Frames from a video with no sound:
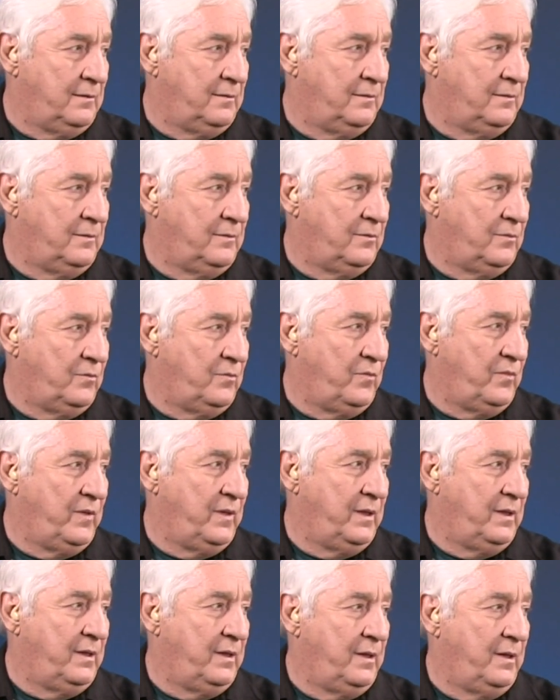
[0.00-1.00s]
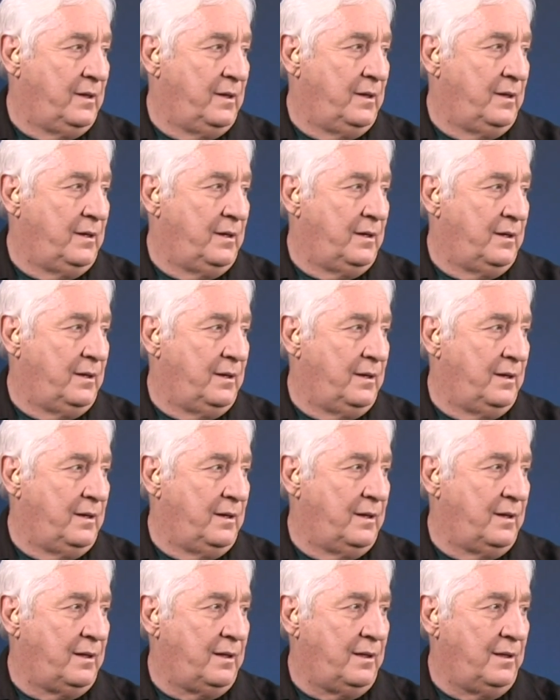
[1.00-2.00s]

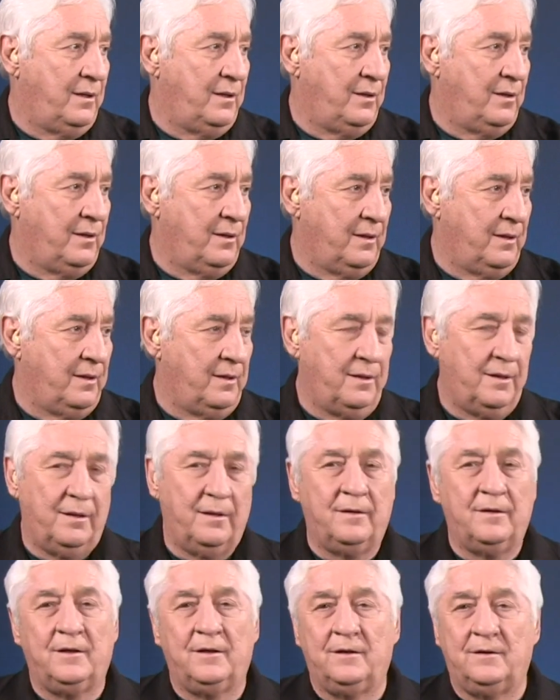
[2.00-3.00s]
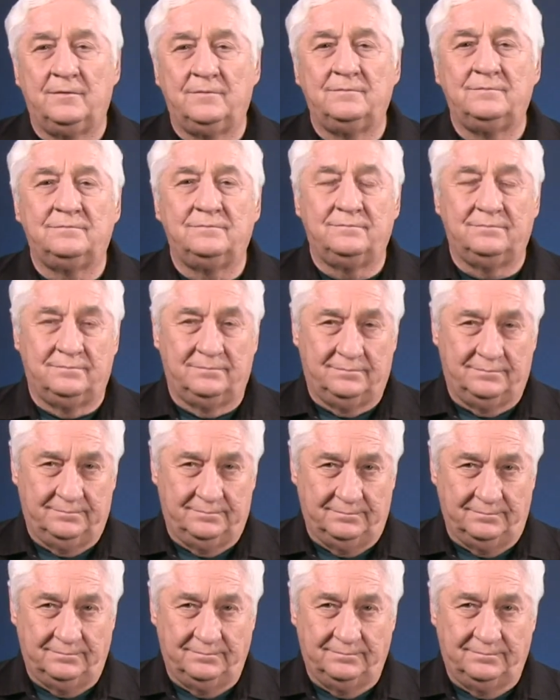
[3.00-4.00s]

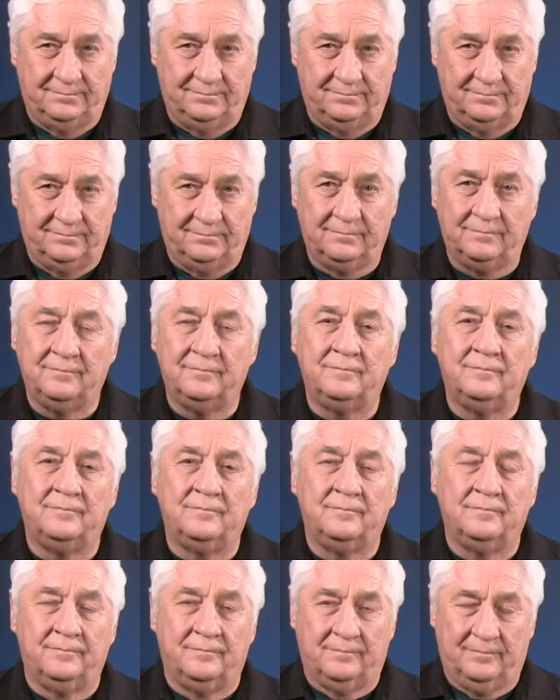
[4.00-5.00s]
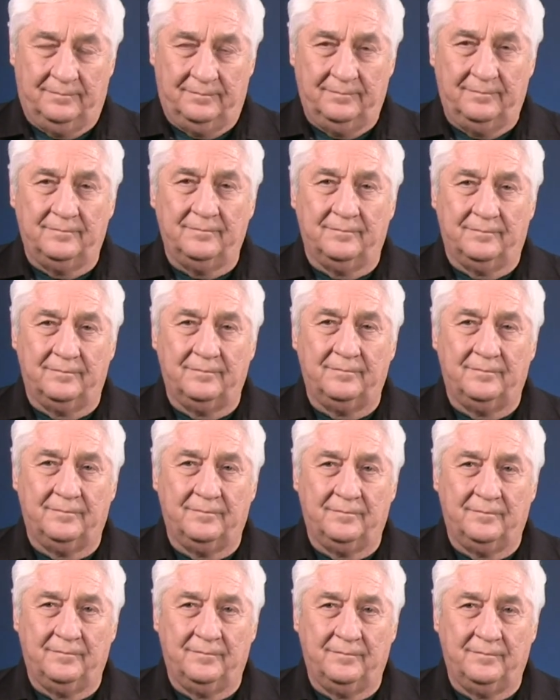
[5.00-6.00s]

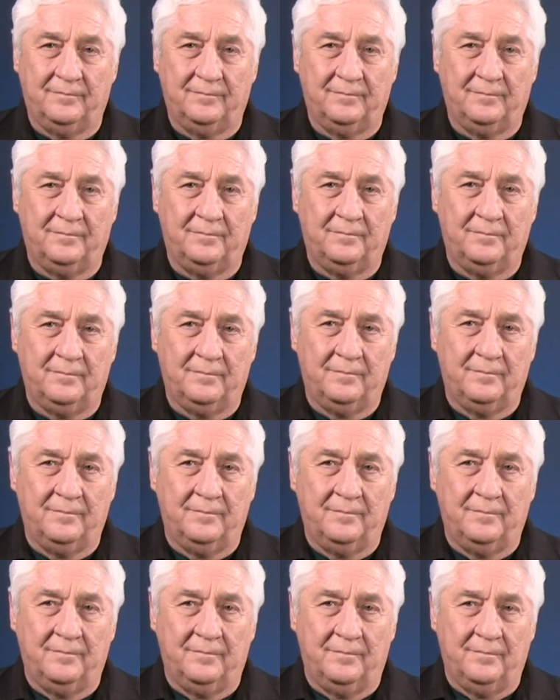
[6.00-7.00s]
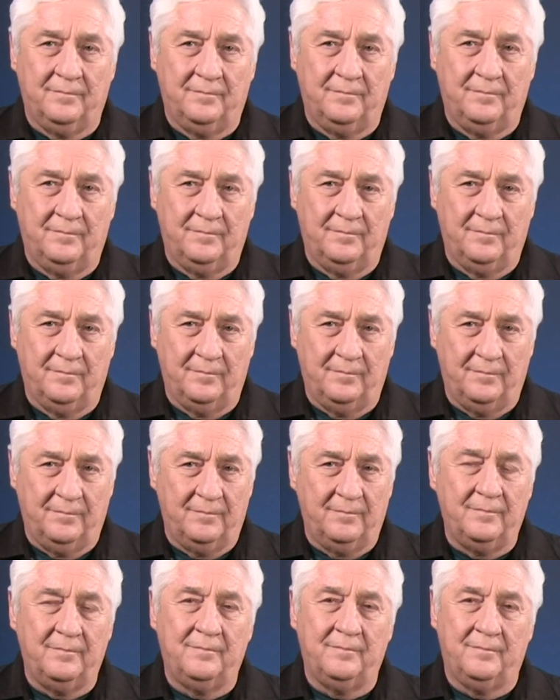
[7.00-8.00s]
(not speaking)